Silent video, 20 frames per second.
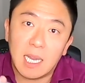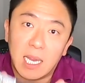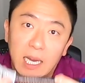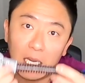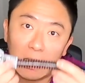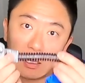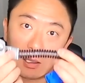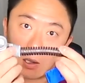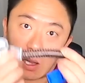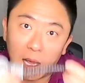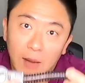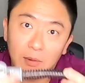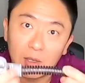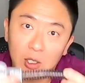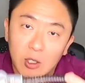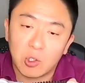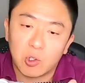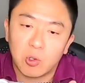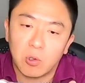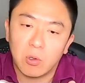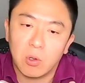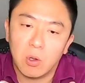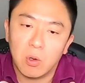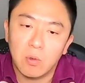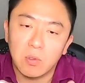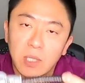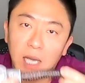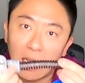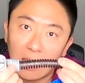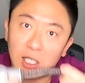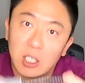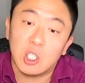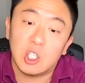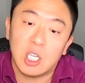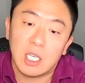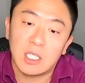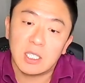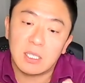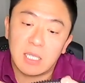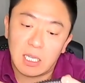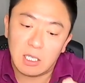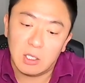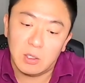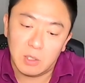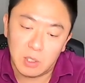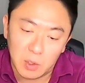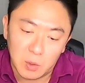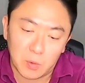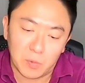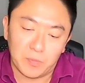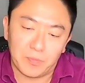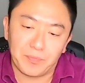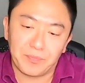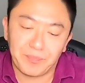a climate control hose, I suggest that you do.